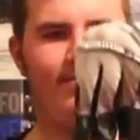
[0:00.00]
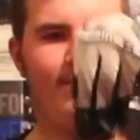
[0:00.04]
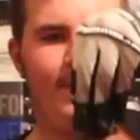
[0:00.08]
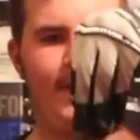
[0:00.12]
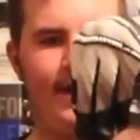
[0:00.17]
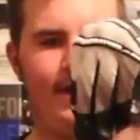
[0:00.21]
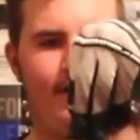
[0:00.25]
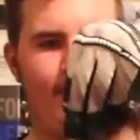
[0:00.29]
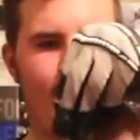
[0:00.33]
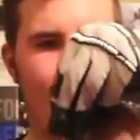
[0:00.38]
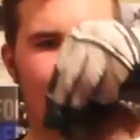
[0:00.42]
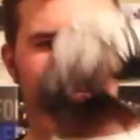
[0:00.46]
of
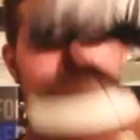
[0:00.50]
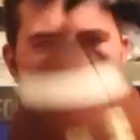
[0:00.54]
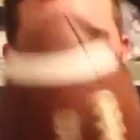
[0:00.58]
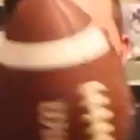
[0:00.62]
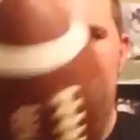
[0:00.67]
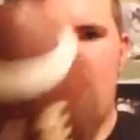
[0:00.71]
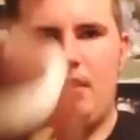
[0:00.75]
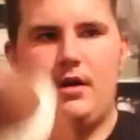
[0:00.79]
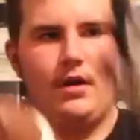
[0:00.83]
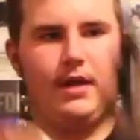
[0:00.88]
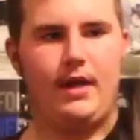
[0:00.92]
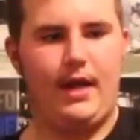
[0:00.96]
my grip,
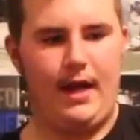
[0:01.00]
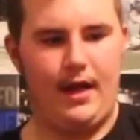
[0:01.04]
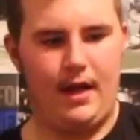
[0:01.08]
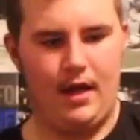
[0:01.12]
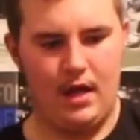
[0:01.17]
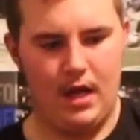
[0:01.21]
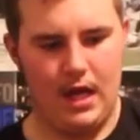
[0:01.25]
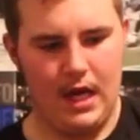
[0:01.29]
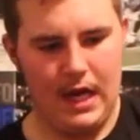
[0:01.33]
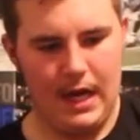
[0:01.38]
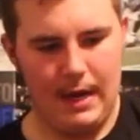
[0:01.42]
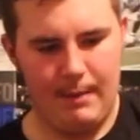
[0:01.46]
okay.
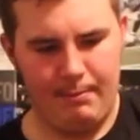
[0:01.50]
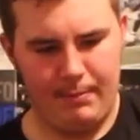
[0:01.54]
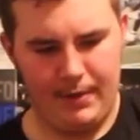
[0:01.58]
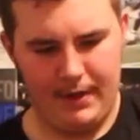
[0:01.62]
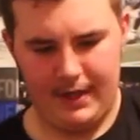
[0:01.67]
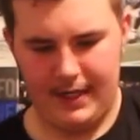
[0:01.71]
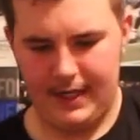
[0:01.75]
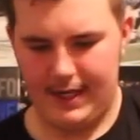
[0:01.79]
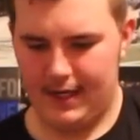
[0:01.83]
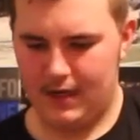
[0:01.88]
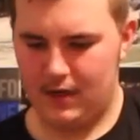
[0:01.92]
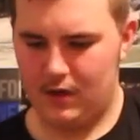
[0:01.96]

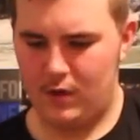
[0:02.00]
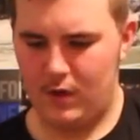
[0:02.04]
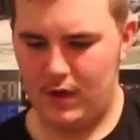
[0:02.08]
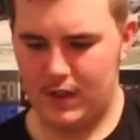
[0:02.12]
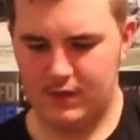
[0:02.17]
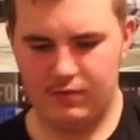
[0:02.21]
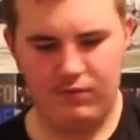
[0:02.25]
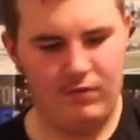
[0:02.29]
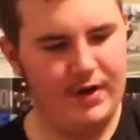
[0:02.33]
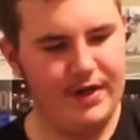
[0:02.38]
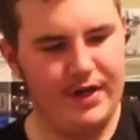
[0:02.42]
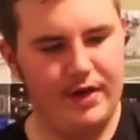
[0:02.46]
But of
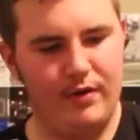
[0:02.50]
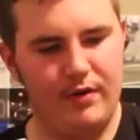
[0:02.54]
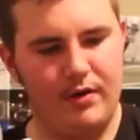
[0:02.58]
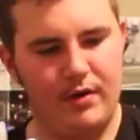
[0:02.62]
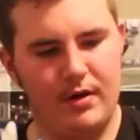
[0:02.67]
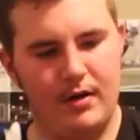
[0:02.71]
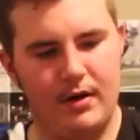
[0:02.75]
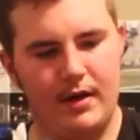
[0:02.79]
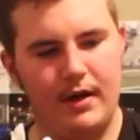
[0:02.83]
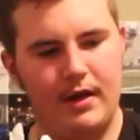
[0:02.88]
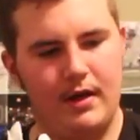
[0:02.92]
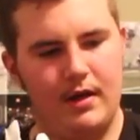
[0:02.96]
course when you
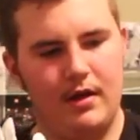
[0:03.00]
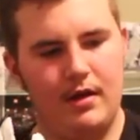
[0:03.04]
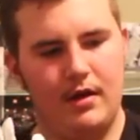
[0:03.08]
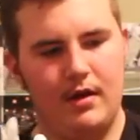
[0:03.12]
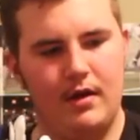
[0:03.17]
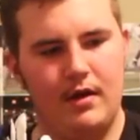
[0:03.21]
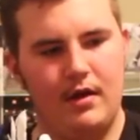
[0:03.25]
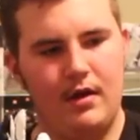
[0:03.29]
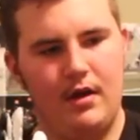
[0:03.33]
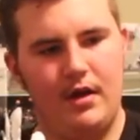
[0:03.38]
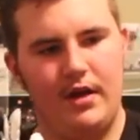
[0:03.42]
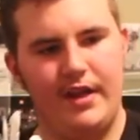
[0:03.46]

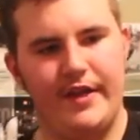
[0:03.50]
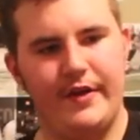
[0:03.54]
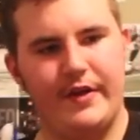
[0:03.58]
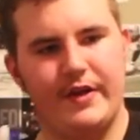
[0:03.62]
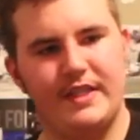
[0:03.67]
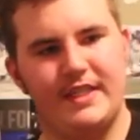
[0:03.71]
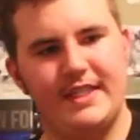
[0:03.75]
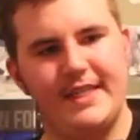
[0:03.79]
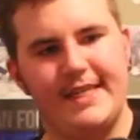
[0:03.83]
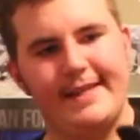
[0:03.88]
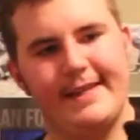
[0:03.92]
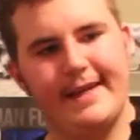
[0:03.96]

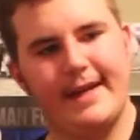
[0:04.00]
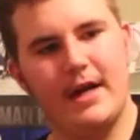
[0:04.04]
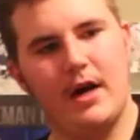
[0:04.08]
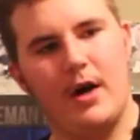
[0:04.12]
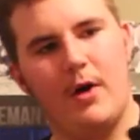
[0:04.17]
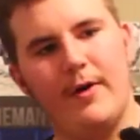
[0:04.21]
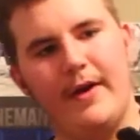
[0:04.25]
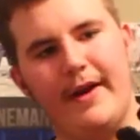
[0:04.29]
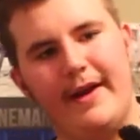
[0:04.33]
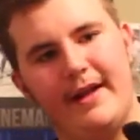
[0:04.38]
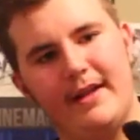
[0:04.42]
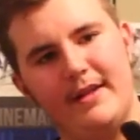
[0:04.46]
can see the
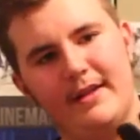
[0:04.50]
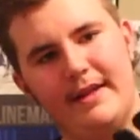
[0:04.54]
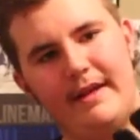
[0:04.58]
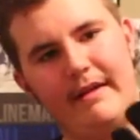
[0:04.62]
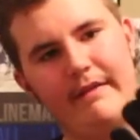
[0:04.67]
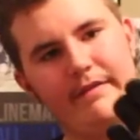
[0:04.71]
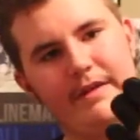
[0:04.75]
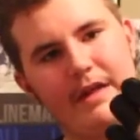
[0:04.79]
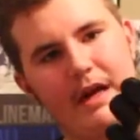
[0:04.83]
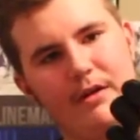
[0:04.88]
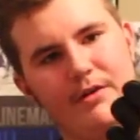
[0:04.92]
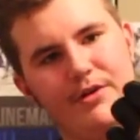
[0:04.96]
coating it
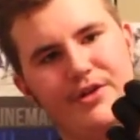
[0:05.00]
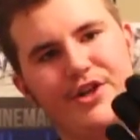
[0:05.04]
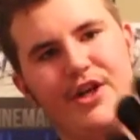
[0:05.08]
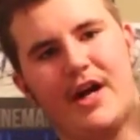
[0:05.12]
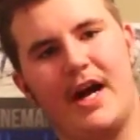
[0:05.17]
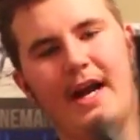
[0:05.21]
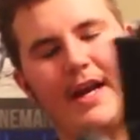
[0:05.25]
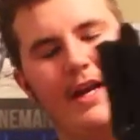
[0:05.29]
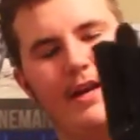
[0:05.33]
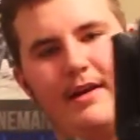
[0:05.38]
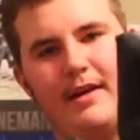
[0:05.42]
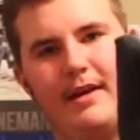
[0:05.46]
leaves, how
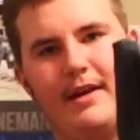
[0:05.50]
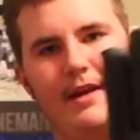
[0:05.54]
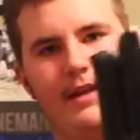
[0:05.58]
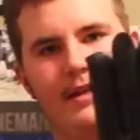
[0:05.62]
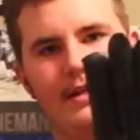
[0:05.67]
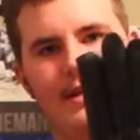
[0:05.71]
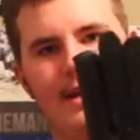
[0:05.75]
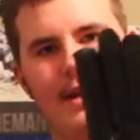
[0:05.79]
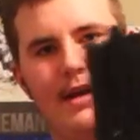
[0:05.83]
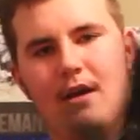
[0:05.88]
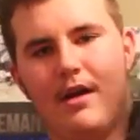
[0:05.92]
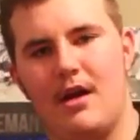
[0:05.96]
shiny it
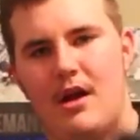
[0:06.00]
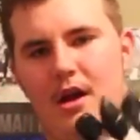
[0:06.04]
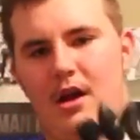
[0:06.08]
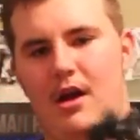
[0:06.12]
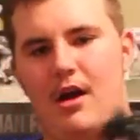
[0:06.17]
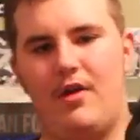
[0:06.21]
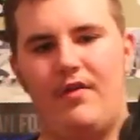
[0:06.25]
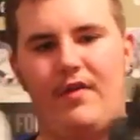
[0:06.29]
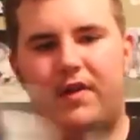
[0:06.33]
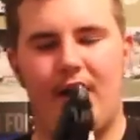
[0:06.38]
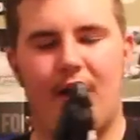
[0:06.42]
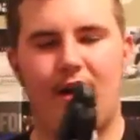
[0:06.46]
is
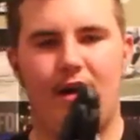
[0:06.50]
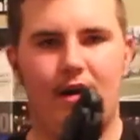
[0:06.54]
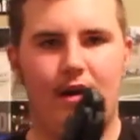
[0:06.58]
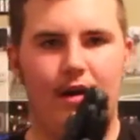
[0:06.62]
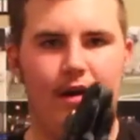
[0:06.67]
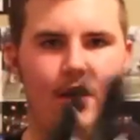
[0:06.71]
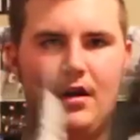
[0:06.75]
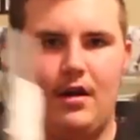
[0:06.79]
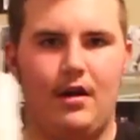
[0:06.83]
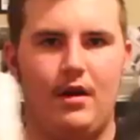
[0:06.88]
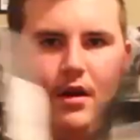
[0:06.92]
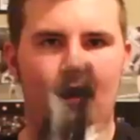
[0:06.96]
on there.
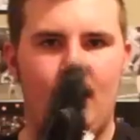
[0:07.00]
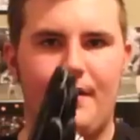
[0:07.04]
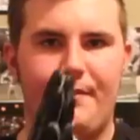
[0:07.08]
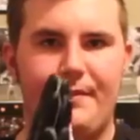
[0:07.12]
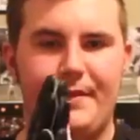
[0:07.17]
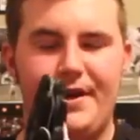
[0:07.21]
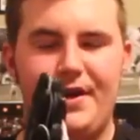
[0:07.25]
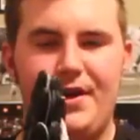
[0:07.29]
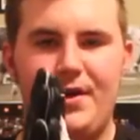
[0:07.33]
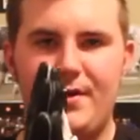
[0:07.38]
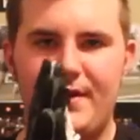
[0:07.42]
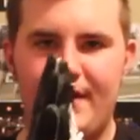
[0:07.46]

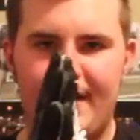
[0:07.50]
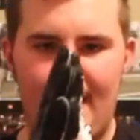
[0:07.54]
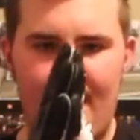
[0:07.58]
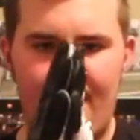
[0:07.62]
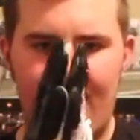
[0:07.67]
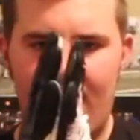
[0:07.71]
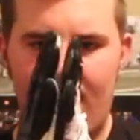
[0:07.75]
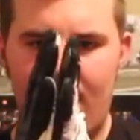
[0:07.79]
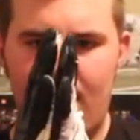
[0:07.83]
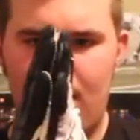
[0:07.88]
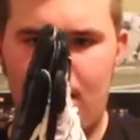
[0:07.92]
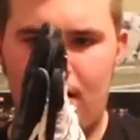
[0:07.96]
When you do it
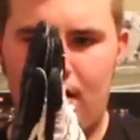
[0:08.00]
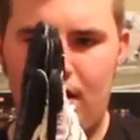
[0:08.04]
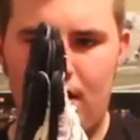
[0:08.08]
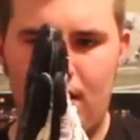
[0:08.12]
together,